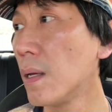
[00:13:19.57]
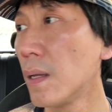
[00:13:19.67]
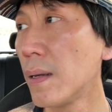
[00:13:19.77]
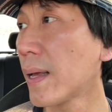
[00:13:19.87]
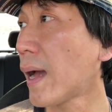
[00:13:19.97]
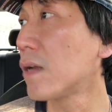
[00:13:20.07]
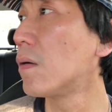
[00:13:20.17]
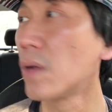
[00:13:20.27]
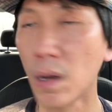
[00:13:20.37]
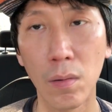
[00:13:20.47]
Like, I
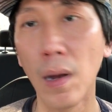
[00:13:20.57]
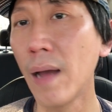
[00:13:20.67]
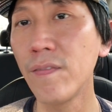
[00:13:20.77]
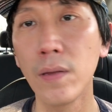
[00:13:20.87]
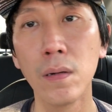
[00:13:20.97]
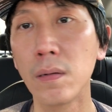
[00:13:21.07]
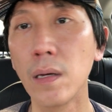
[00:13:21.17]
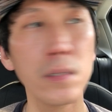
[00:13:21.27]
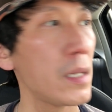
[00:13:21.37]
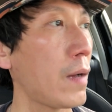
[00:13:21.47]
don't know. I feel
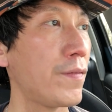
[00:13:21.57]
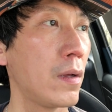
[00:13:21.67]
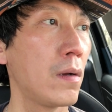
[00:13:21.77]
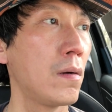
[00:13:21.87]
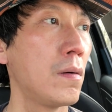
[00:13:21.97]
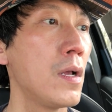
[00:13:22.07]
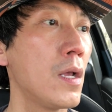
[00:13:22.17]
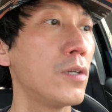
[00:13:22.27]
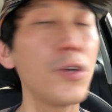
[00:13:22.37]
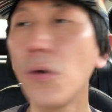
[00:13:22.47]
guilty. I feel
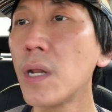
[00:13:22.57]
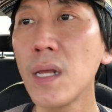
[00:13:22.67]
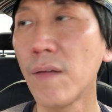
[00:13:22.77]
dirty.